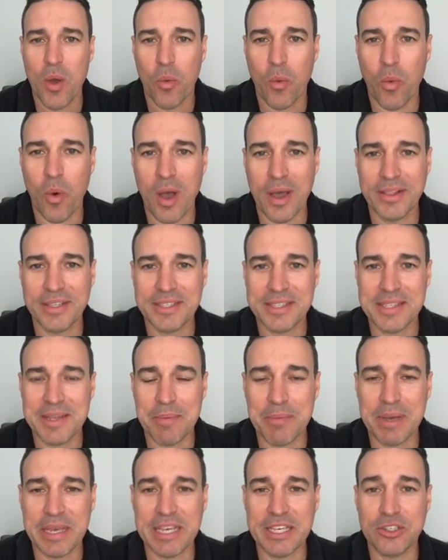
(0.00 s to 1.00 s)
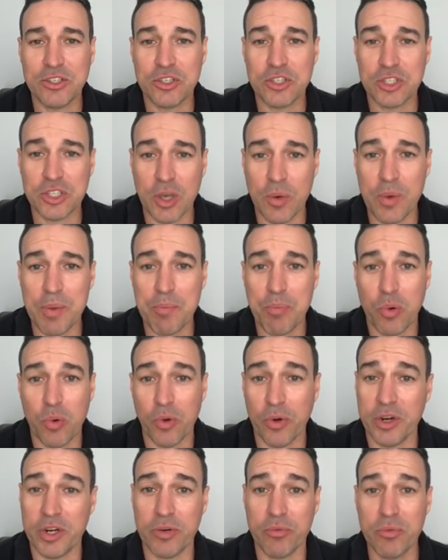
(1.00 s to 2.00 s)
Why this number is so
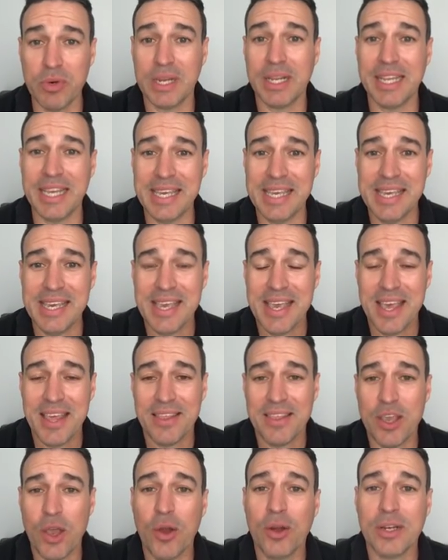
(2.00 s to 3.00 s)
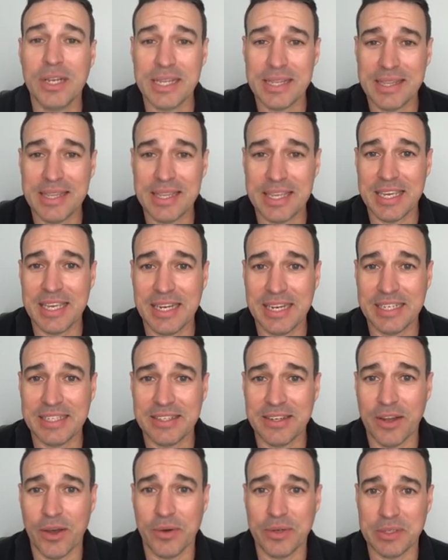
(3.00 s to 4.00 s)
important. And really, the only thing that you need
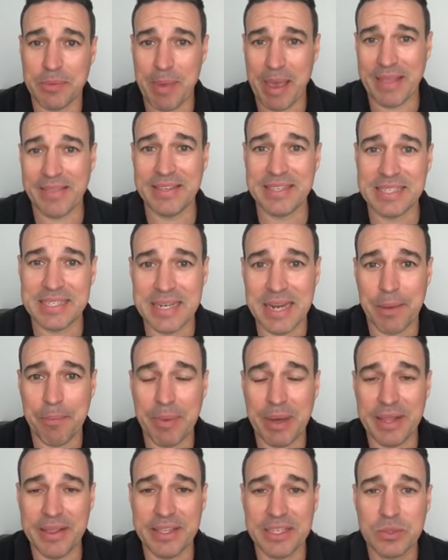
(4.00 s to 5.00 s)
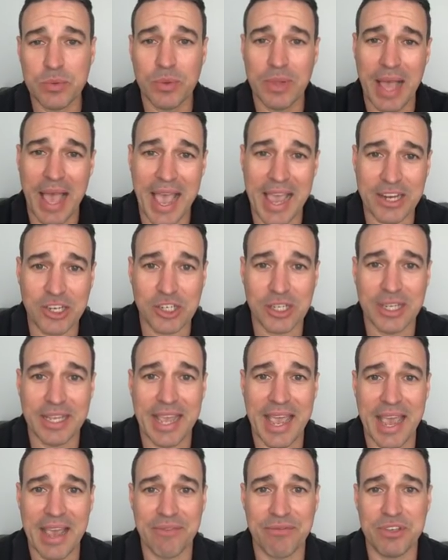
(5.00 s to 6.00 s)
to know is about this number, and this will actually
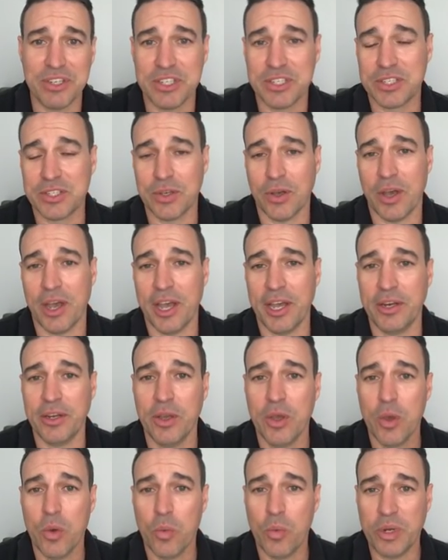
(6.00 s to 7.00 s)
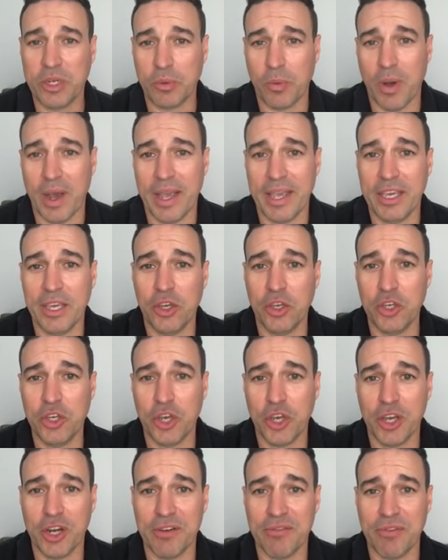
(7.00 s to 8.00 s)
have you decide which way
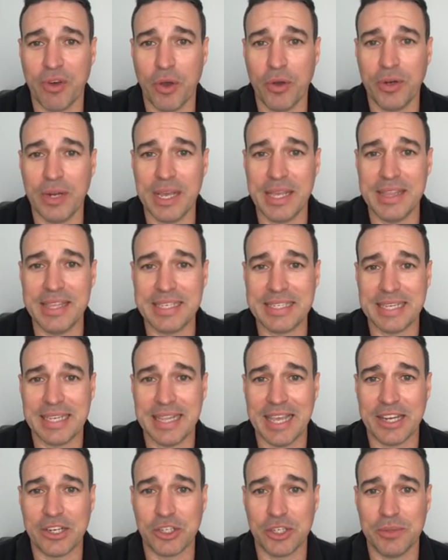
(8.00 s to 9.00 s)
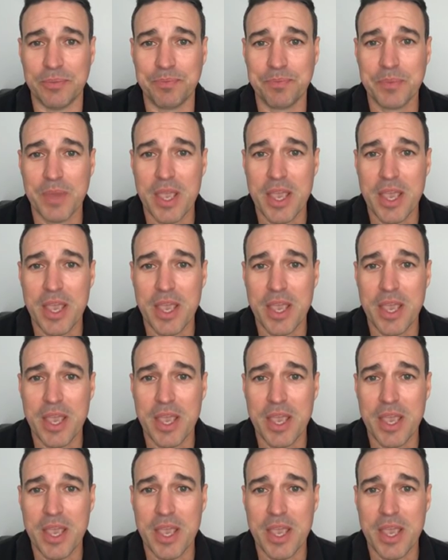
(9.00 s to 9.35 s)
you're going to vote in this election.